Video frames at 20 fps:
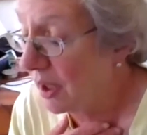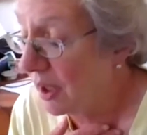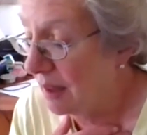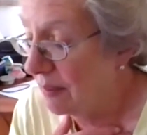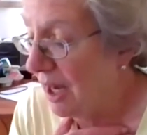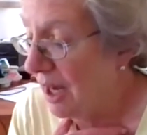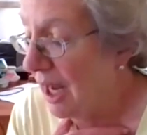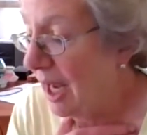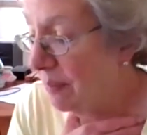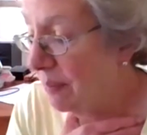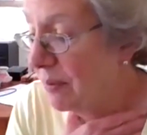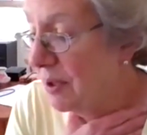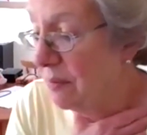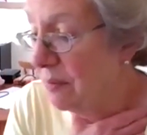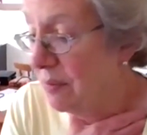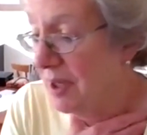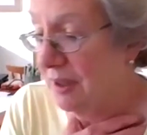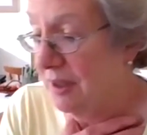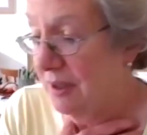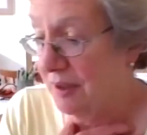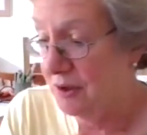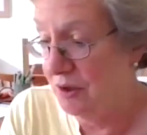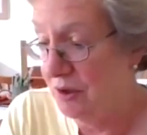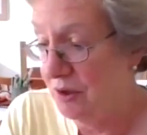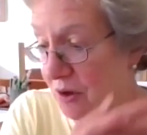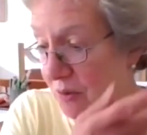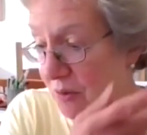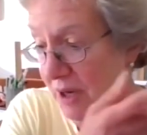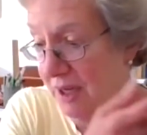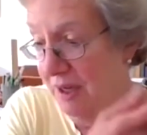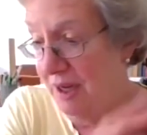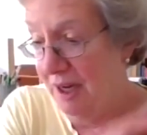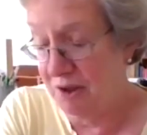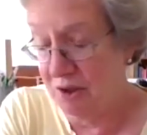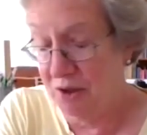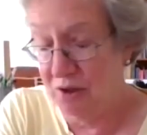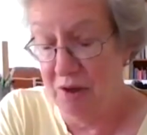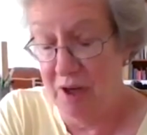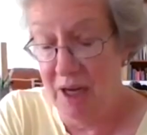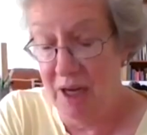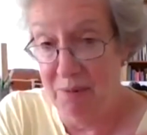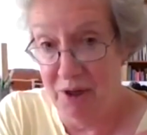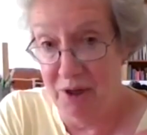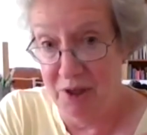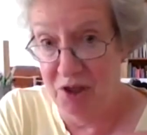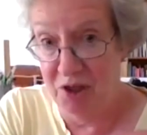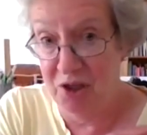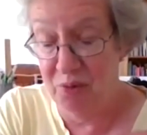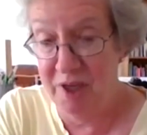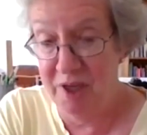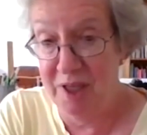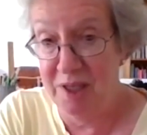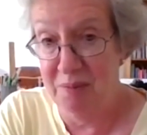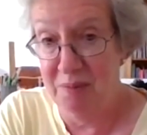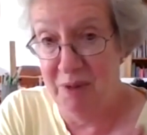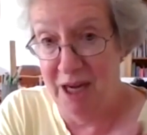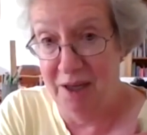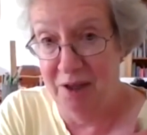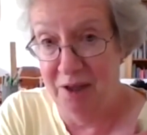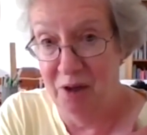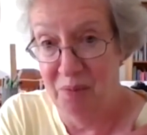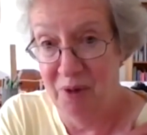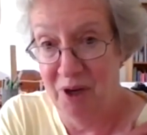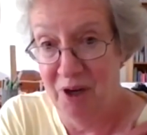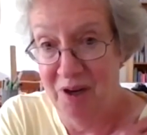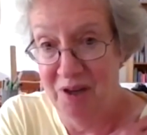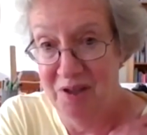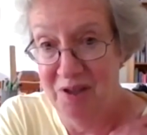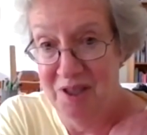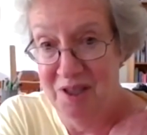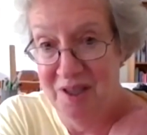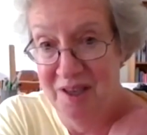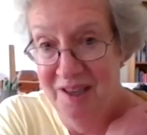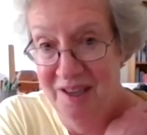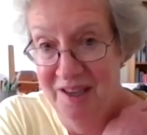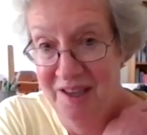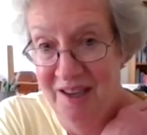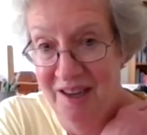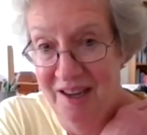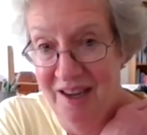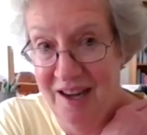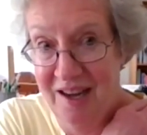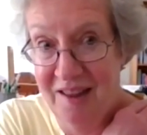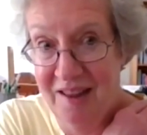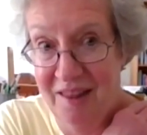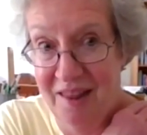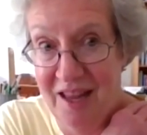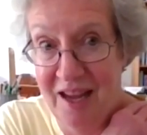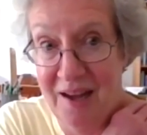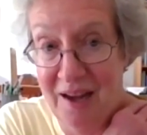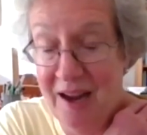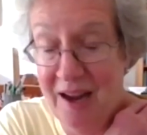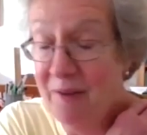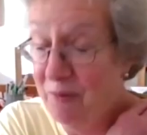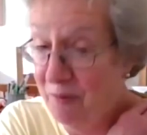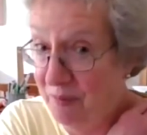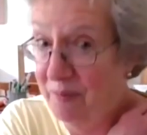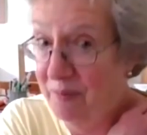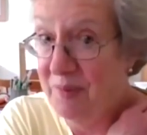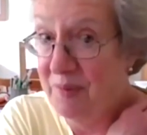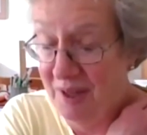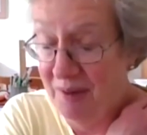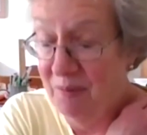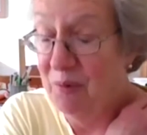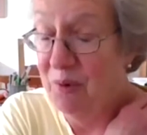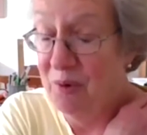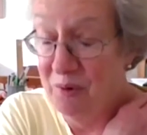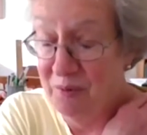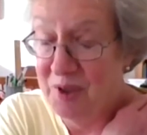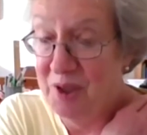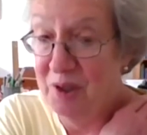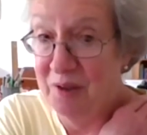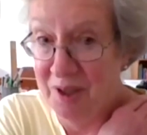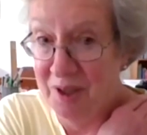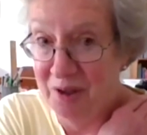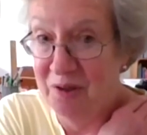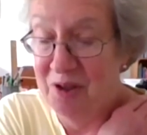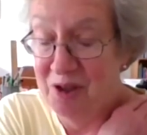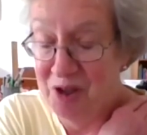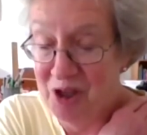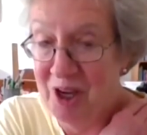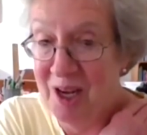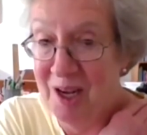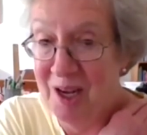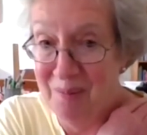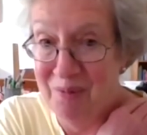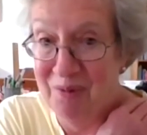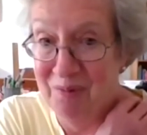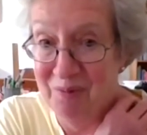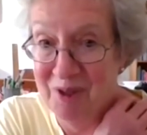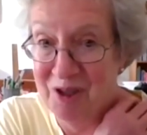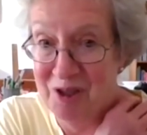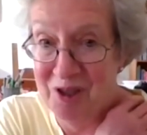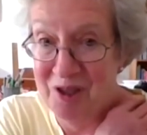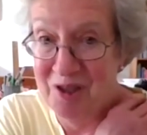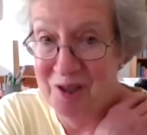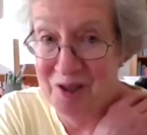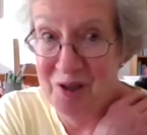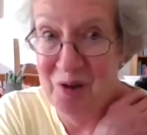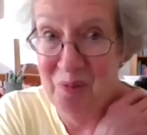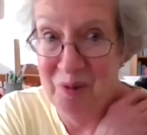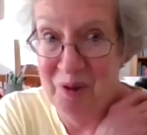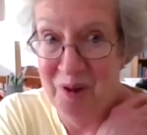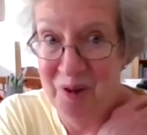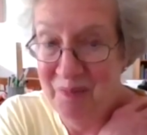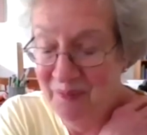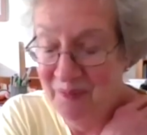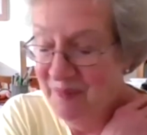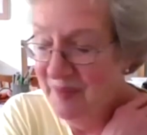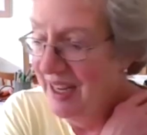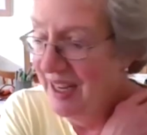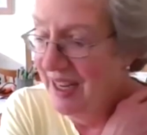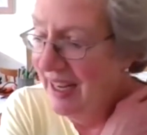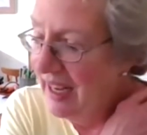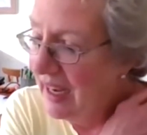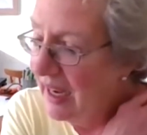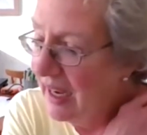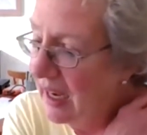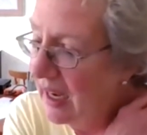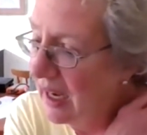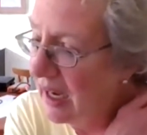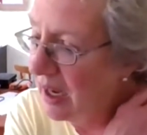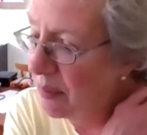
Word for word: and I'm happy because, you know, my next door neighbor has three tobacco barns and they have the roofs are in good shape, which mm is mm-hmm. super. Mm-hmm.